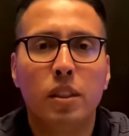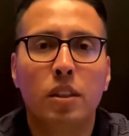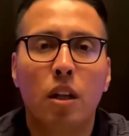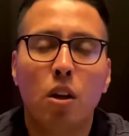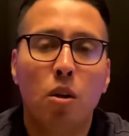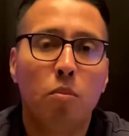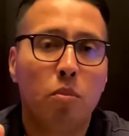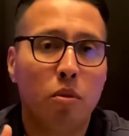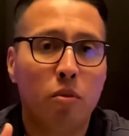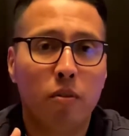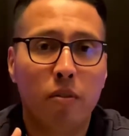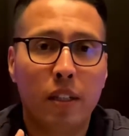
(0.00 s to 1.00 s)
proof of
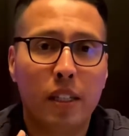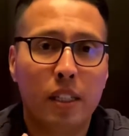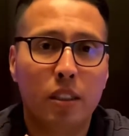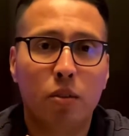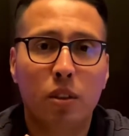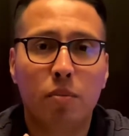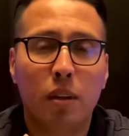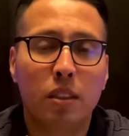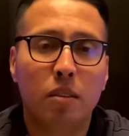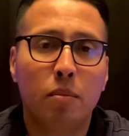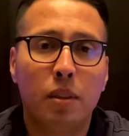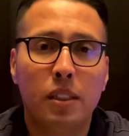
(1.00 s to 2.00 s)
financial
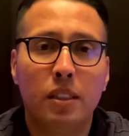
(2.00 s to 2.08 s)
responsibility,